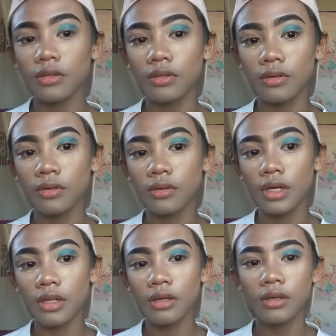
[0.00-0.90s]
So,
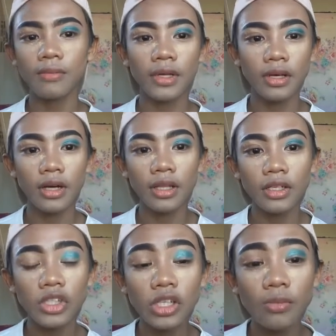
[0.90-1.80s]
hanggang, oh my god,
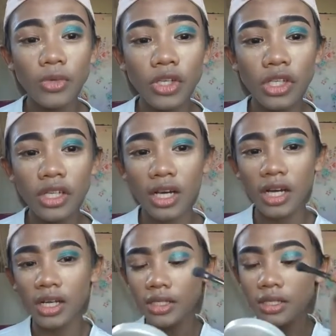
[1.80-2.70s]
ang shimmer niya
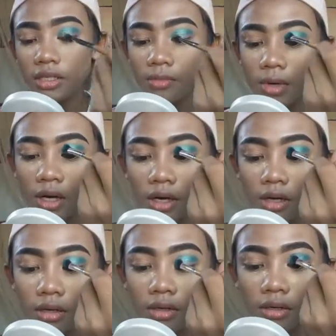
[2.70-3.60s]
guys, diba?